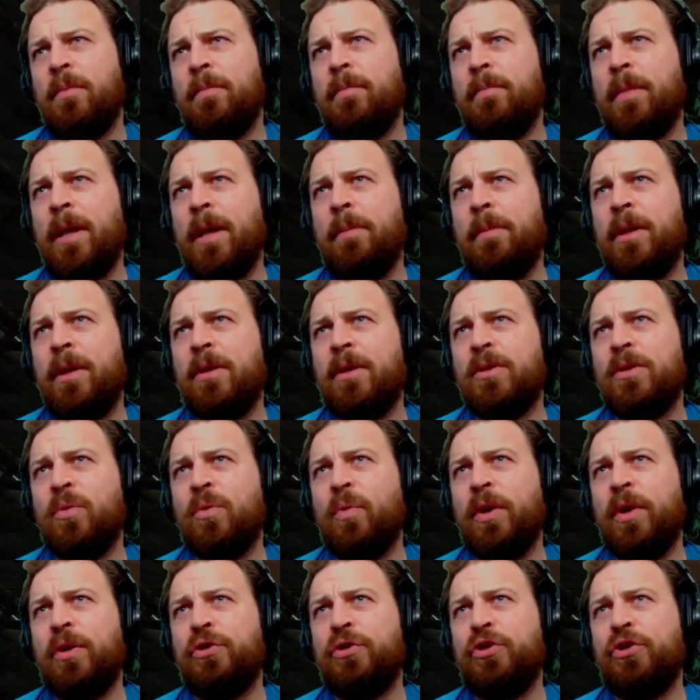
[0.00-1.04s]
Maybe there's a
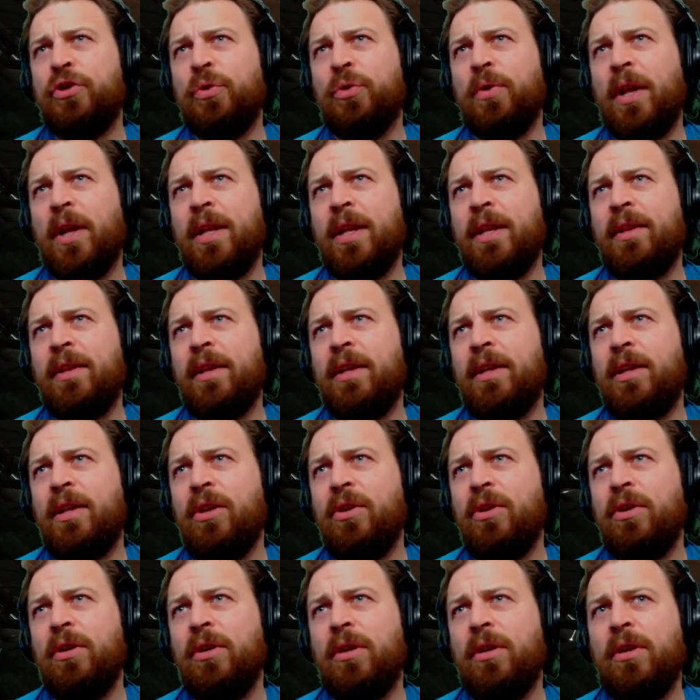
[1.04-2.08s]
way to shoot anything
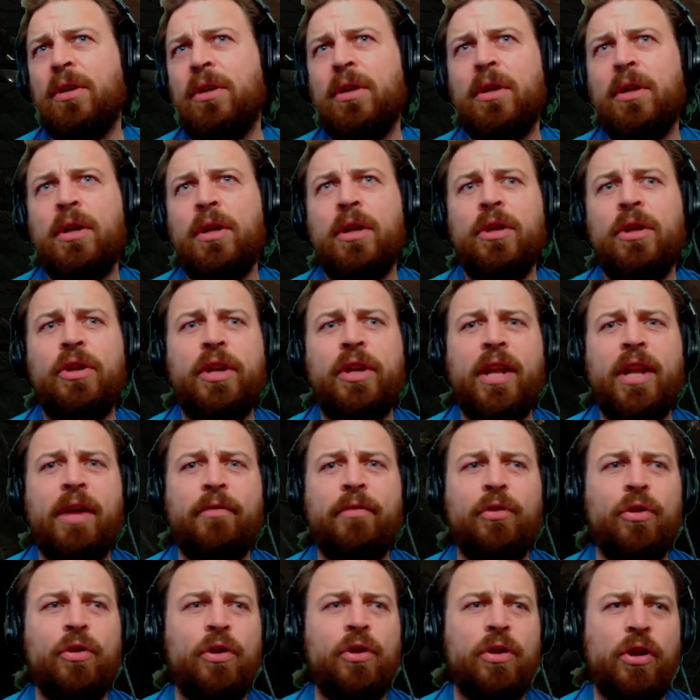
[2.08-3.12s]
here. You can have a
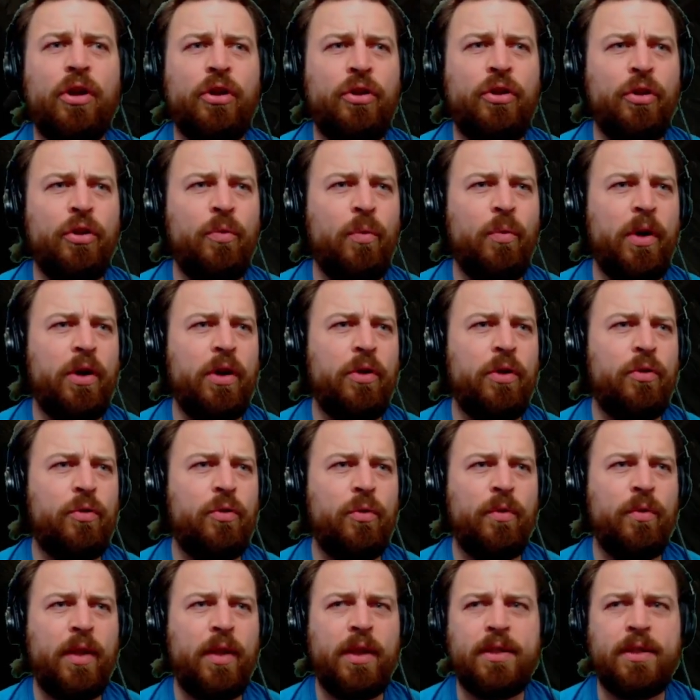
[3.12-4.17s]
look. A good way to
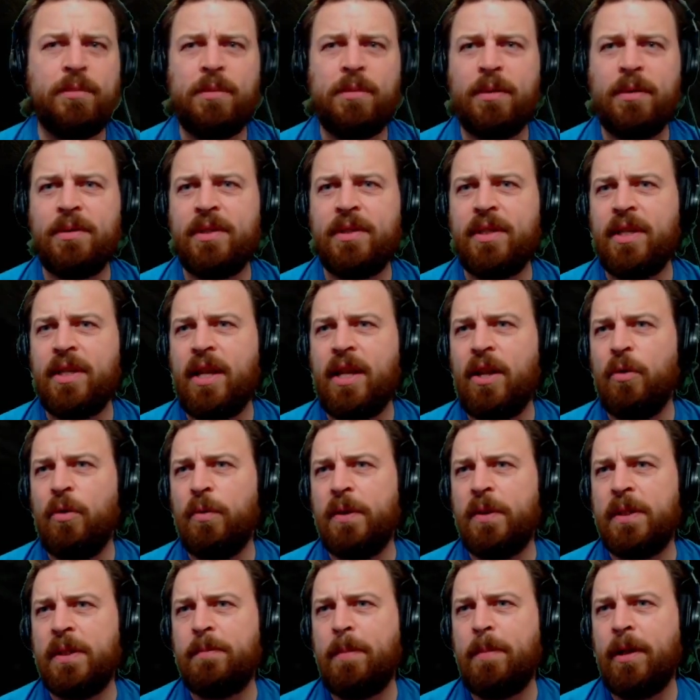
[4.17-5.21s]
do that, sometimes it's an
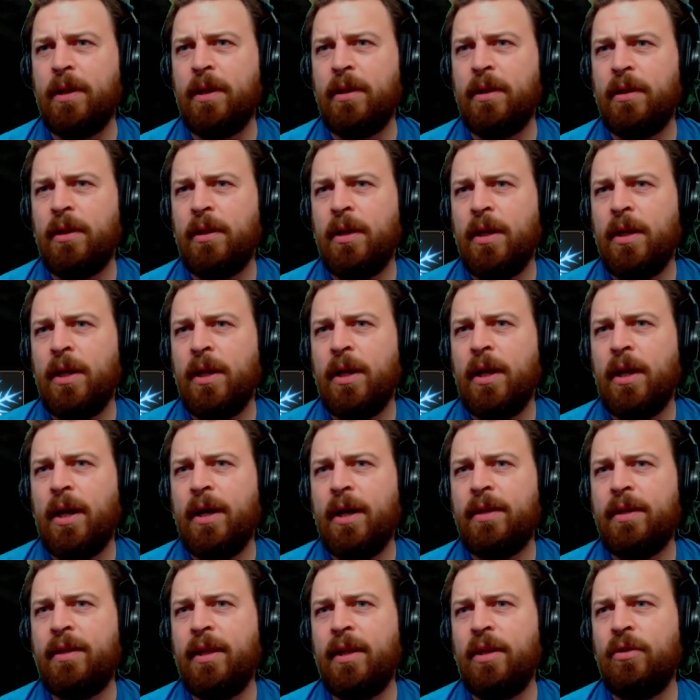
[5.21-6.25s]
AoE spell. I
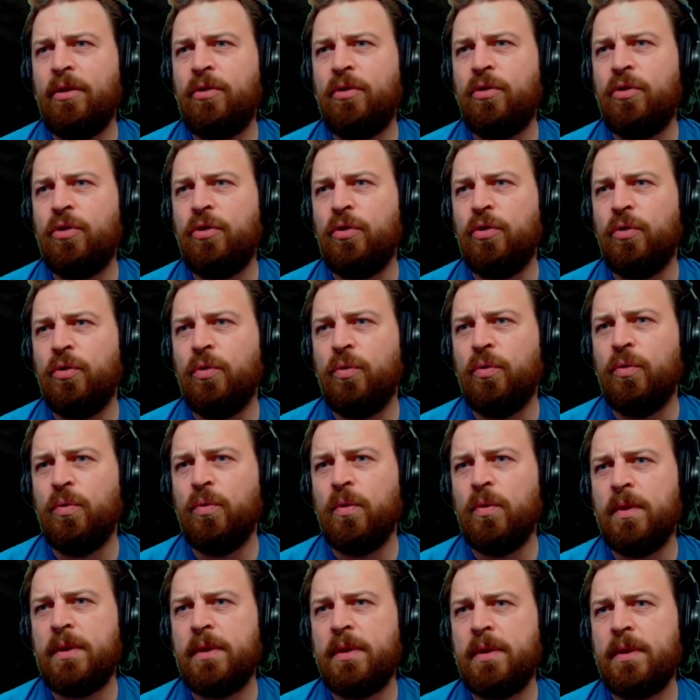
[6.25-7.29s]
tend to
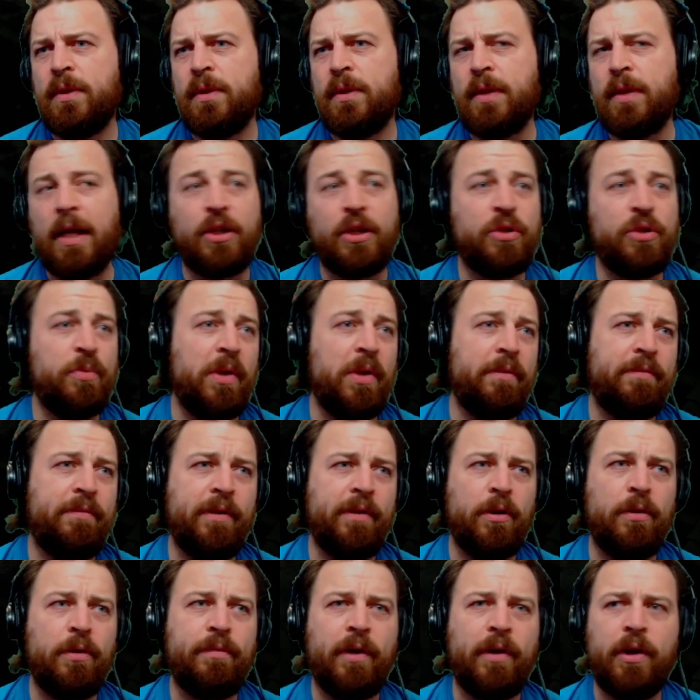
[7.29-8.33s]
use... Actually, we have
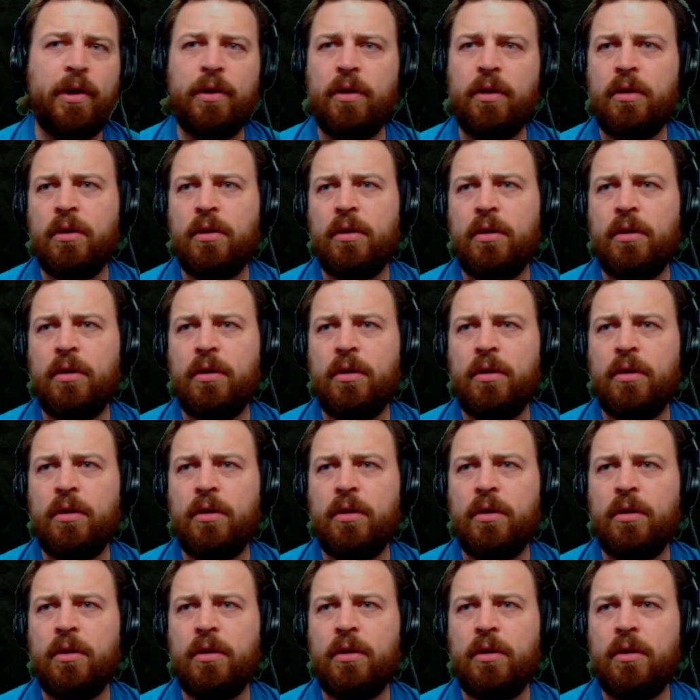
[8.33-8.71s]
Fairy Fire.